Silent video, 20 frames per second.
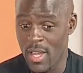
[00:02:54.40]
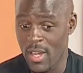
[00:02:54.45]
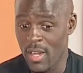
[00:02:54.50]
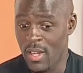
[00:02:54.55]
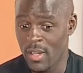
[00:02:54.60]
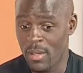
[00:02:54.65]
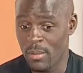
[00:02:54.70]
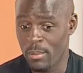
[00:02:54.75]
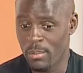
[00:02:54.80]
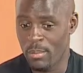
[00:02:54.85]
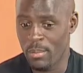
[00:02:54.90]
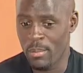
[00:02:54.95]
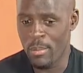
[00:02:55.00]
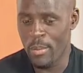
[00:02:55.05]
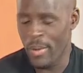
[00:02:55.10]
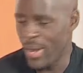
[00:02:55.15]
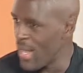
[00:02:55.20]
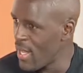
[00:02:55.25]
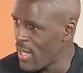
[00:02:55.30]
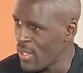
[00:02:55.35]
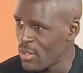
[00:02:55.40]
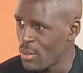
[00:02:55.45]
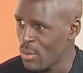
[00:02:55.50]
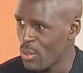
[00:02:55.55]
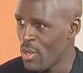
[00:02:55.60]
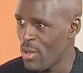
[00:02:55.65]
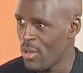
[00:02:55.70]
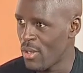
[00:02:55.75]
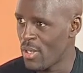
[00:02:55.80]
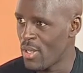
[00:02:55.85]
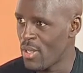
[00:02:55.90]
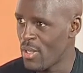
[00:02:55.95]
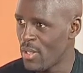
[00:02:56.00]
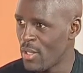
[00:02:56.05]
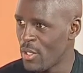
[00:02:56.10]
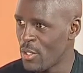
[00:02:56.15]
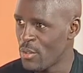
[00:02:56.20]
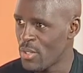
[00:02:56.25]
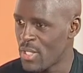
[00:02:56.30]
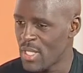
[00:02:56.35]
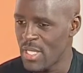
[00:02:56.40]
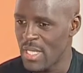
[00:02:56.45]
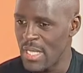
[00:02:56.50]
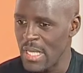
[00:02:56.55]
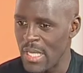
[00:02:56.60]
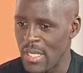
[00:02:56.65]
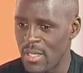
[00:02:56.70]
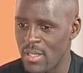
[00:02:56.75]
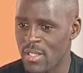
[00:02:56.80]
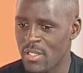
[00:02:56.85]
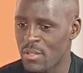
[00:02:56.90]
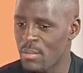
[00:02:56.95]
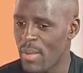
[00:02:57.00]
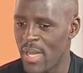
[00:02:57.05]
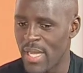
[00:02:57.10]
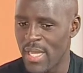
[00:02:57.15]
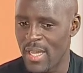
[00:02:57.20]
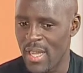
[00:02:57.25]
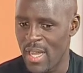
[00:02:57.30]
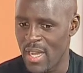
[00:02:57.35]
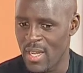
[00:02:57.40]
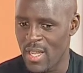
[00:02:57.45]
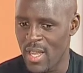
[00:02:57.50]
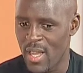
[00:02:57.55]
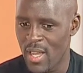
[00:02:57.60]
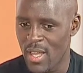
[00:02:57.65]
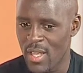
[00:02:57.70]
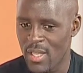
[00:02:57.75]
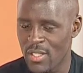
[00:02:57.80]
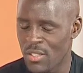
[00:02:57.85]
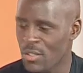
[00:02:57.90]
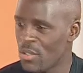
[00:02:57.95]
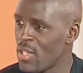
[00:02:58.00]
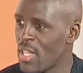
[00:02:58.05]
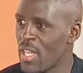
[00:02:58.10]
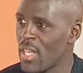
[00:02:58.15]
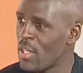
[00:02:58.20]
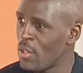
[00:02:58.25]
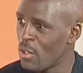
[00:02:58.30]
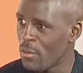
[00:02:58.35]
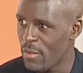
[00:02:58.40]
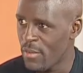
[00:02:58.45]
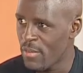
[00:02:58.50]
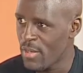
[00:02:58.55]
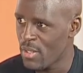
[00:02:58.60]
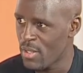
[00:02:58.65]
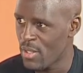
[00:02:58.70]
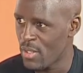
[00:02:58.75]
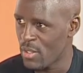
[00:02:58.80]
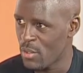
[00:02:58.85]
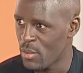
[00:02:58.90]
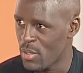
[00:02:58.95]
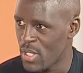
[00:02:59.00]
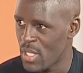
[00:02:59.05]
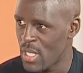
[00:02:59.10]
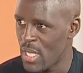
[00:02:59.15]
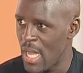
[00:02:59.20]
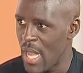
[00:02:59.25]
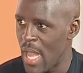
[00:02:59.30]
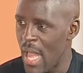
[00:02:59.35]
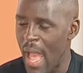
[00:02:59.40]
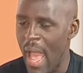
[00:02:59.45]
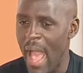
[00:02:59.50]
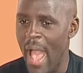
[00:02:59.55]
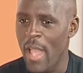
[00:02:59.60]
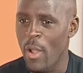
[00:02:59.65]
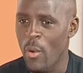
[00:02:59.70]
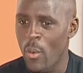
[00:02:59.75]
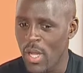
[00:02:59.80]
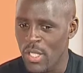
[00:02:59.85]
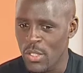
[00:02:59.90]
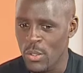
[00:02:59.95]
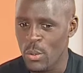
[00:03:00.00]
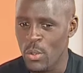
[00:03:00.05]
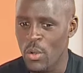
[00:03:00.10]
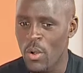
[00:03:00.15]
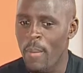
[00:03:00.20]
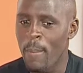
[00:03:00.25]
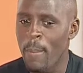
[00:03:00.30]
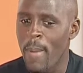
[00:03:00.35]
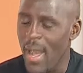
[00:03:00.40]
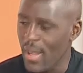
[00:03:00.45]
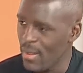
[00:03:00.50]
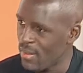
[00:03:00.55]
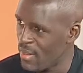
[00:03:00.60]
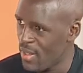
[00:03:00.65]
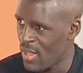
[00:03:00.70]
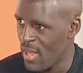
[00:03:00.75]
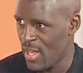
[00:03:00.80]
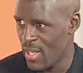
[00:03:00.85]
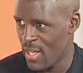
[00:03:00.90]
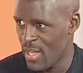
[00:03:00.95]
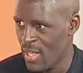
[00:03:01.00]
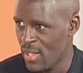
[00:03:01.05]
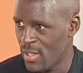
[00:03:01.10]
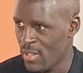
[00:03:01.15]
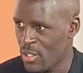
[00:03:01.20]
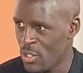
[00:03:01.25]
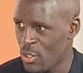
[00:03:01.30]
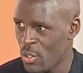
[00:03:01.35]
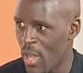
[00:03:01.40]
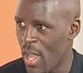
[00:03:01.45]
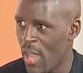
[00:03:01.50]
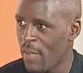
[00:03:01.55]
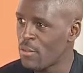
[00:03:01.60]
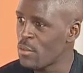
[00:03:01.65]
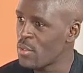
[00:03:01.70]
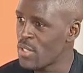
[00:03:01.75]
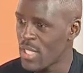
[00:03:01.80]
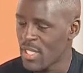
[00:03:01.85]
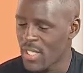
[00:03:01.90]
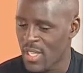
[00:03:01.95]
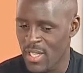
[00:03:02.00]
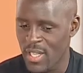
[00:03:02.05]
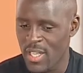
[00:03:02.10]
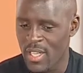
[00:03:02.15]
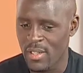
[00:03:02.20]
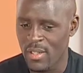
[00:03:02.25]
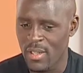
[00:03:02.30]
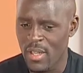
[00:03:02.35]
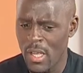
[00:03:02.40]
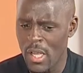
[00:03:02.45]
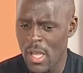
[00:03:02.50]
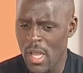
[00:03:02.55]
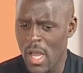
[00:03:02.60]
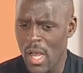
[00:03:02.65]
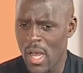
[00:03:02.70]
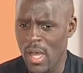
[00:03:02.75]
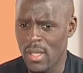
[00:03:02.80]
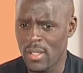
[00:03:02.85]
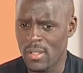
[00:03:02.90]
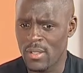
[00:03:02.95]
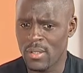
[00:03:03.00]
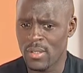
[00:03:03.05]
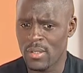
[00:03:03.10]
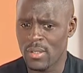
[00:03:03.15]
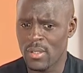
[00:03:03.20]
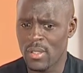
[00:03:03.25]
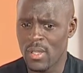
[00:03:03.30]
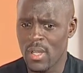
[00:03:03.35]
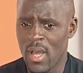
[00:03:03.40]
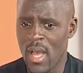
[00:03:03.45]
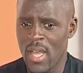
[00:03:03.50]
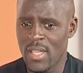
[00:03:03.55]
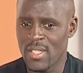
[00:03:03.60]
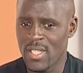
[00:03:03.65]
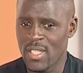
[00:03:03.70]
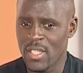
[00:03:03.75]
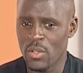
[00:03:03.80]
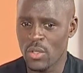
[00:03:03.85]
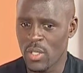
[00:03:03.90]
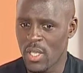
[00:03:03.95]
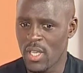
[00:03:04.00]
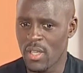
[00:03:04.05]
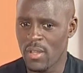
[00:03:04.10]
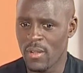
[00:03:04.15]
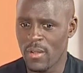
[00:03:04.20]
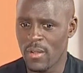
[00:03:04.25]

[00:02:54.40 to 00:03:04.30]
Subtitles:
really prayed to God. You see, this is my career. It's not the end of everything, you see. I want to go back there again, so I have to start again. And I said, okay,